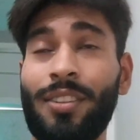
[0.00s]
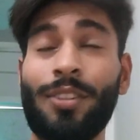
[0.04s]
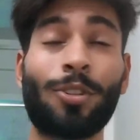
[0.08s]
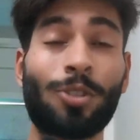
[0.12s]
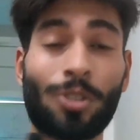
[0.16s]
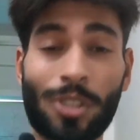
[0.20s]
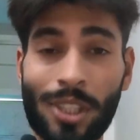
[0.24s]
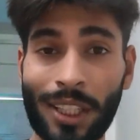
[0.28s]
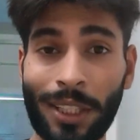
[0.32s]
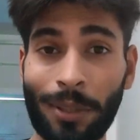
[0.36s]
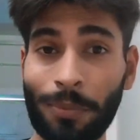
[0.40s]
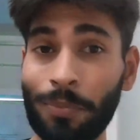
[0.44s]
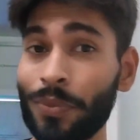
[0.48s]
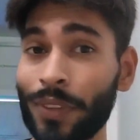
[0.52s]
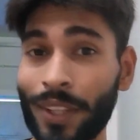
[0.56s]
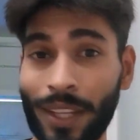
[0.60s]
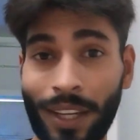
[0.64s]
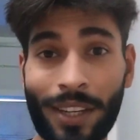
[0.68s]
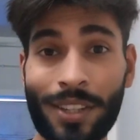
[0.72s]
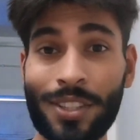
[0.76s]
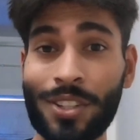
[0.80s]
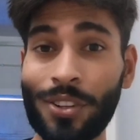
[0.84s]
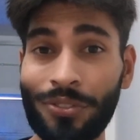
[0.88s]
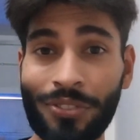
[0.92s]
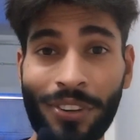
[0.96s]
See,
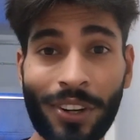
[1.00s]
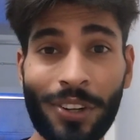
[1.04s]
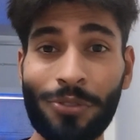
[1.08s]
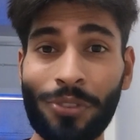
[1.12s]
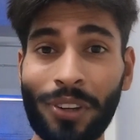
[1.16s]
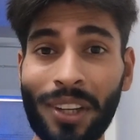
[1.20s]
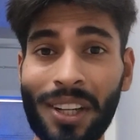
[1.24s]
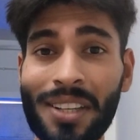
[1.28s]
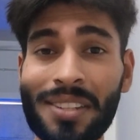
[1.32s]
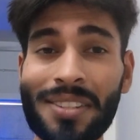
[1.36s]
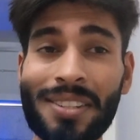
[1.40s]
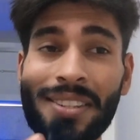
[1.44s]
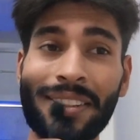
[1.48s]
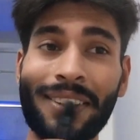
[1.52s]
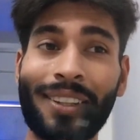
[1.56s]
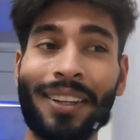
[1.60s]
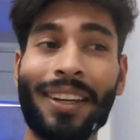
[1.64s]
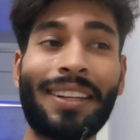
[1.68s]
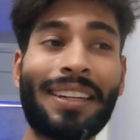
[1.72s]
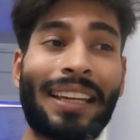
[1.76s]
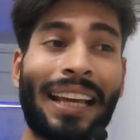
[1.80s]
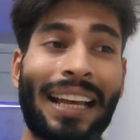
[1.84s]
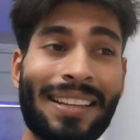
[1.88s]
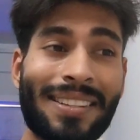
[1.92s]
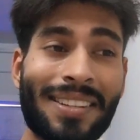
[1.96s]
in different ways,
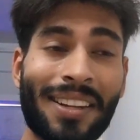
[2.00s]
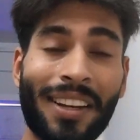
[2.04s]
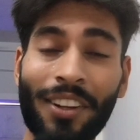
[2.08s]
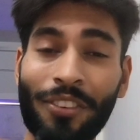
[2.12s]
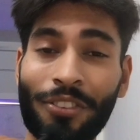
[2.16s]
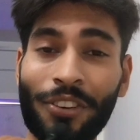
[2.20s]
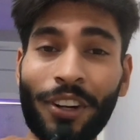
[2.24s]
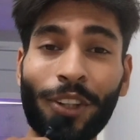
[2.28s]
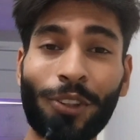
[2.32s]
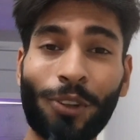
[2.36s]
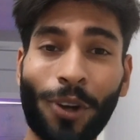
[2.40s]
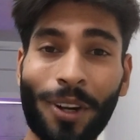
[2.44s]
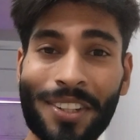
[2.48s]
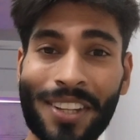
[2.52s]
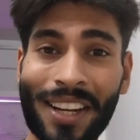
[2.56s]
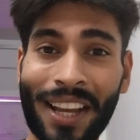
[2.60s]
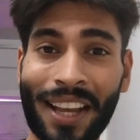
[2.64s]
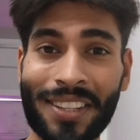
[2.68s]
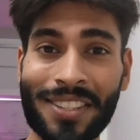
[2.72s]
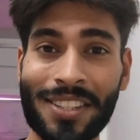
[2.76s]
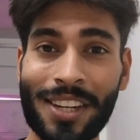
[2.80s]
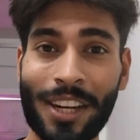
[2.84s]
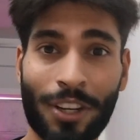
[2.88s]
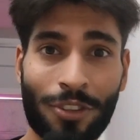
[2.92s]
it has a different context.